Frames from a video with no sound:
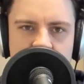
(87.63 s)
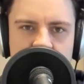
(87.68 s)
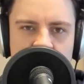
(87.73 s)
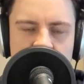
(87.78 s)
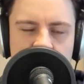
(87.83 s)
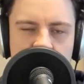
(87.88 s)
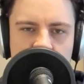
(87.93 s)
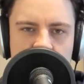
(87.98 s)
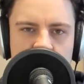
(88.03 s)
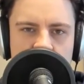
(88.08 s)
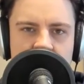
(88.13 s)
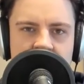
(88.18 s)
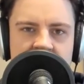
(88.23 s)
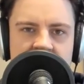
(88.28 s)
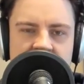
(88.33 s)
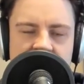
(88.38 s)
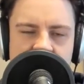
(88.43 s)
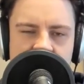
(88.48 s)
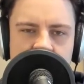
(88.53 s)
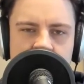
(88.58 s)
Joker, I
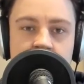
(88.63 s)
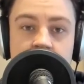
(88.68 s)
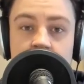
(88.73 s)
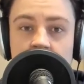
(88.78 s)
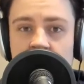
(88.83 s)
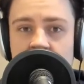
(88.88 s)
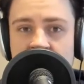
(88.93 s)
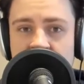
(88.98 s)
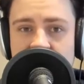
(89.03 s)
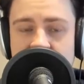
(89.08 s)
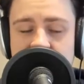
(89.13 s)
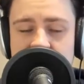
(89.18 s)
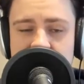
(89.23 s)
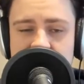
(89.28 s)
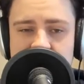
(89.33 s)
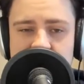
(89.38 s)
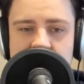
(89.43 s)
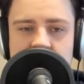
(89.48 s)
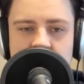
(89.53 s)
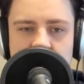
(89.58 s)
think it turned a lot of
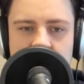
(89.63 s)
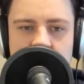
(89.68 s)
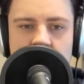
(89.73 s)
heads.